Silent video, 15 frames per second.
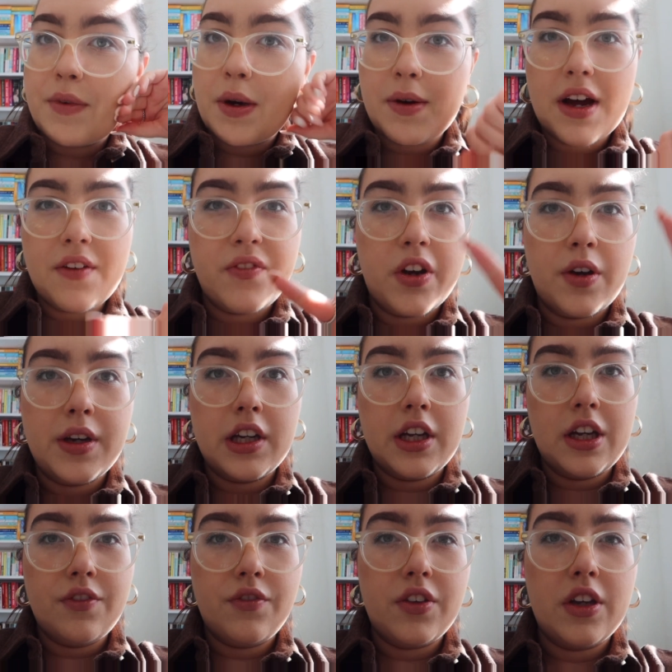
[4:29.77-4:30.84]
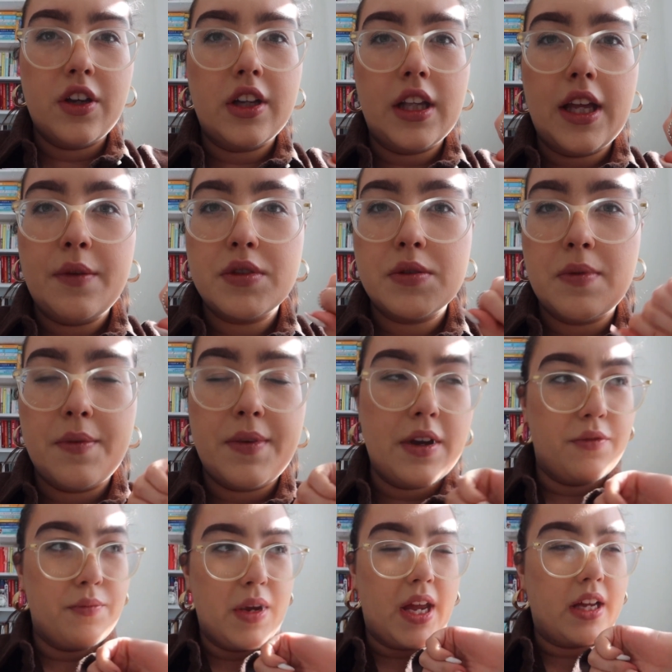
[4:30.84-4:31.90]
I might film a few clips maybe
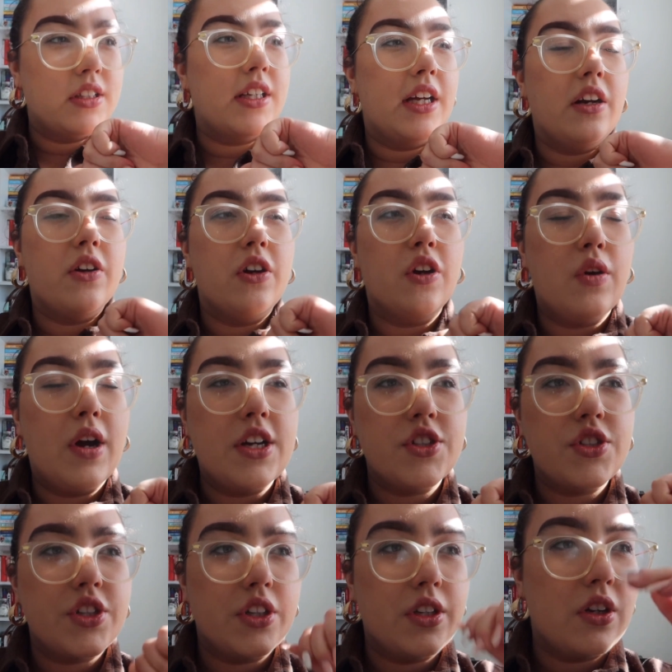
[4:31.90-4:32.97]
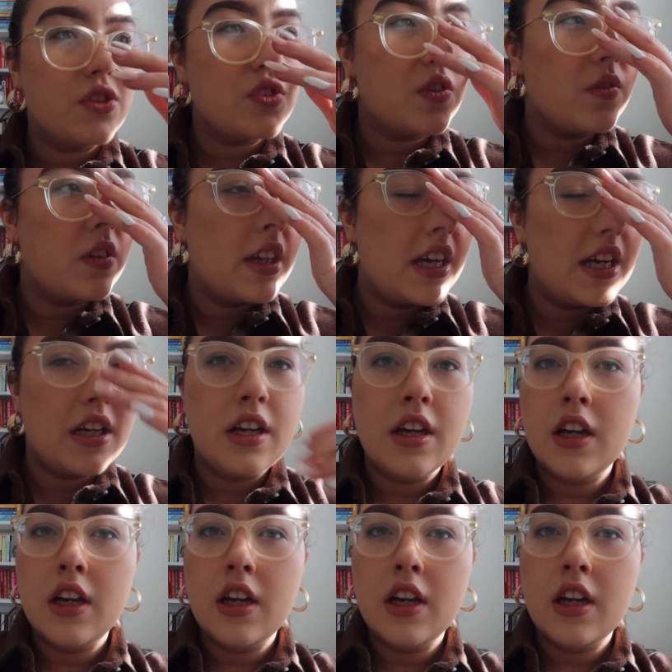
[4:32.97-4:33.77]
I'll be asking her a question or something